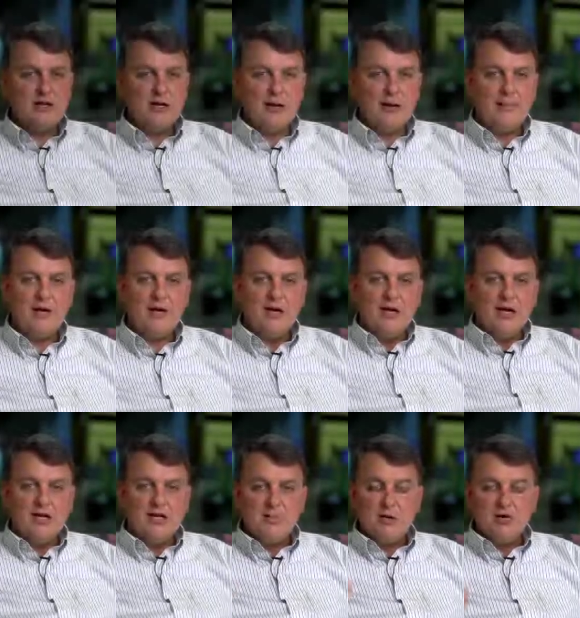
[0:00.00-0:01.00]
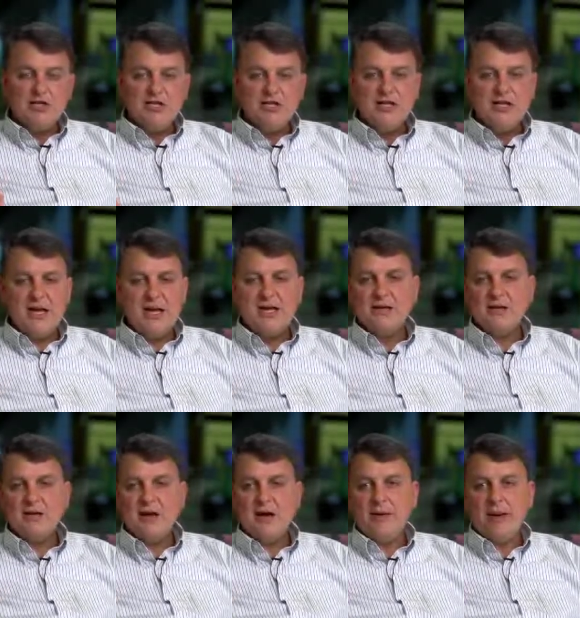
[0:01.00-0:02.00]
to Mercy's Gate
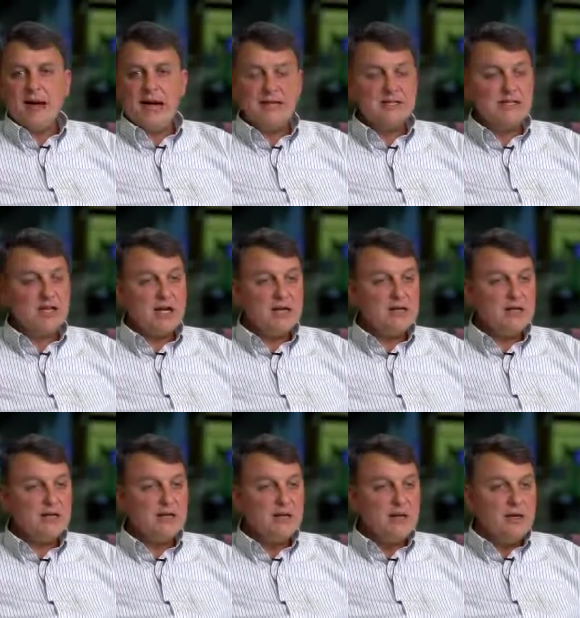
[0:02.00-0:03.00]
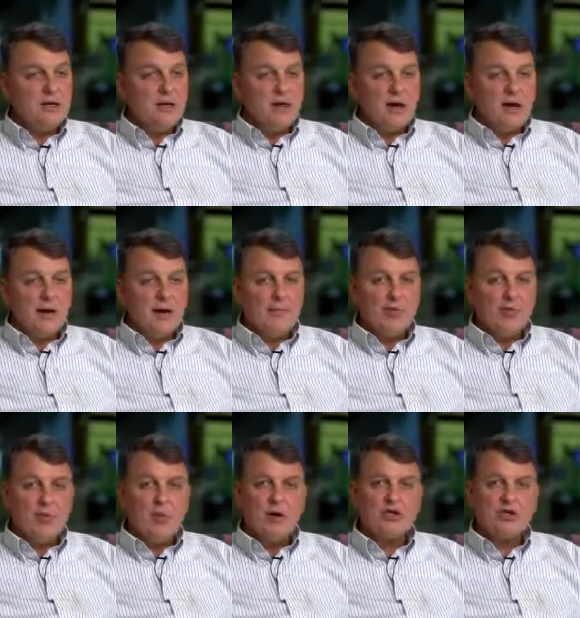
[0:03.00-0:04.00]
on site
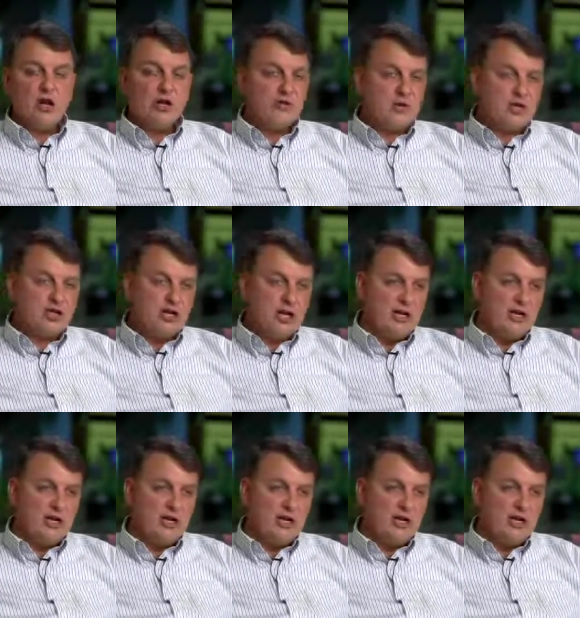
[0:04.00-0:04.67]
was called Christianity